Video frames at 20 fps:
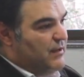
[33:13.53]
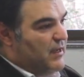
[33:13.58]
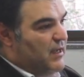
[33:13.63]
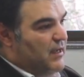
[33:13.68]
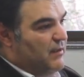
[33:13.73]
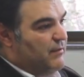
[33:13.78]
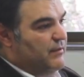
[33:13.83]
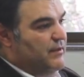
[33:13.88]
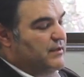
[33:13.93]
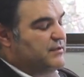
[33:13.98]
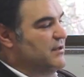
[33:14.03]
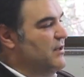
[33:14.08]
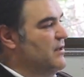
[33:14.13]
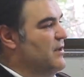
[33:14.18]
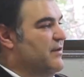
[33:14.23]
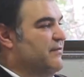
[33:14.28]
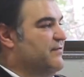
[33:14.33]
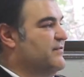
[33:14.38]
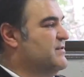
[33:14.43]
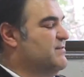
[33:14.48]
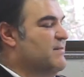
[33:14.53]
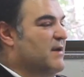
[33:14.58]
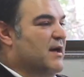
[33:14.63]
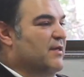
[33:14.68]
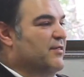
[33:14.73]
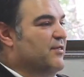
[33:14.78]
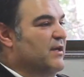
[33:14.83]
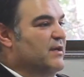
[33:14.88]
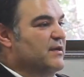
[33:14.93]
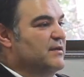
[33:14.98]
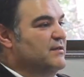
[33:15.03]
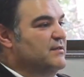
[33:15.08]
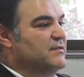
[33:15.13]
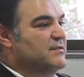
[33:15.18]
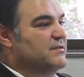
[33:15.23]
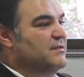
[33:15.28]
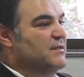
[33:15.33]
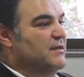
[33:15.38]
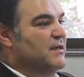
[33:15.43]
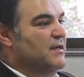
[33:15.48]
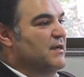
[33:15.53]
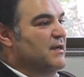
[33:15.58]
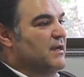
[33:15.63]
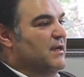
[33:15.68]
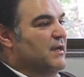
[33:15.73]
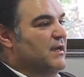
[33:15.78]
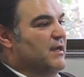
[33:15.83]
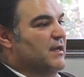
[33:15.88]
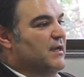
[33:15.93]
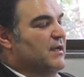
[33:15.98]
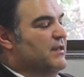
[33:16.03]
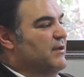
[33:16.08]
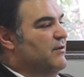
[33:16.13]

There's a lot of smart thinkers here.